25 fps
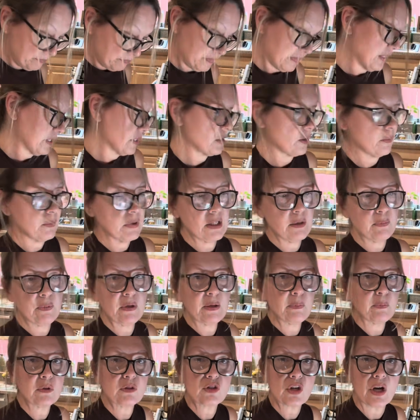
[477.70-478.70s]
So many
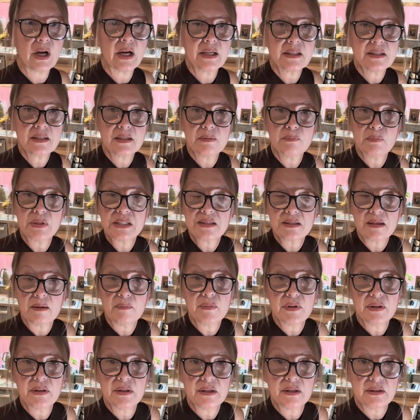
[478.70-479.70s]
people try to be
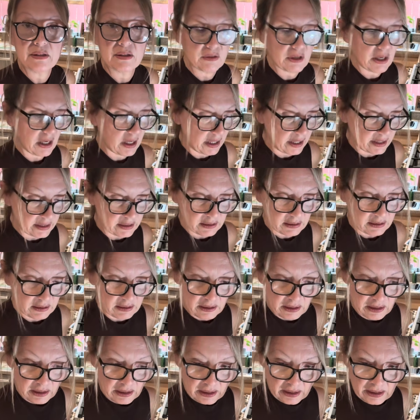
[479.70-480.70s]
something that they're not,
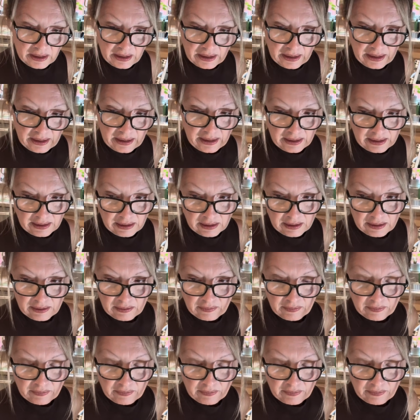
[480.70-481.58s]
and